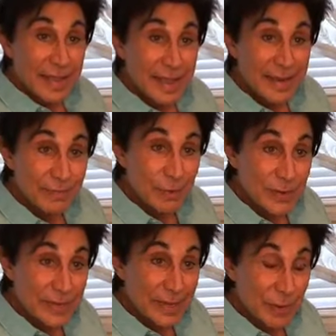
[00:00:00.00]
And of
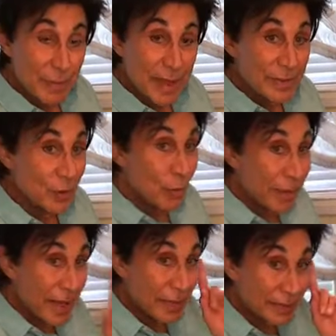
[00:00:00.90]
course, I got to remind you
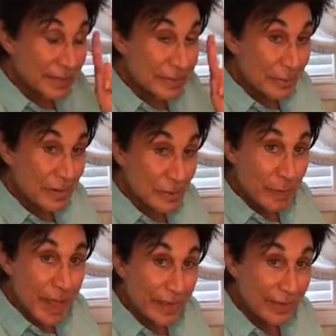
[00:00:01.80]
about the stimulus
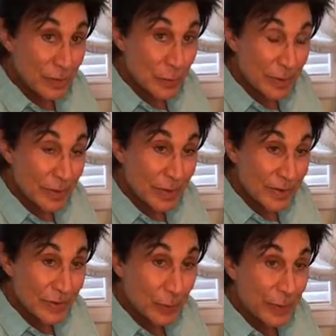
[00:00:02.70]
package
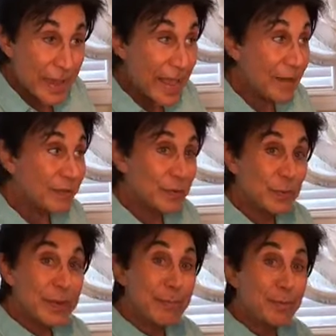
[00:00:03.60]
because we have to
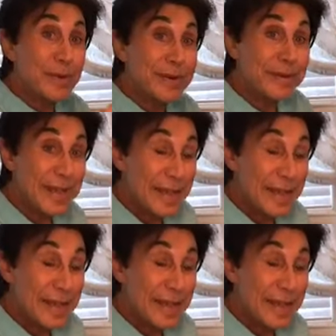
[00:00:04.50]
reprint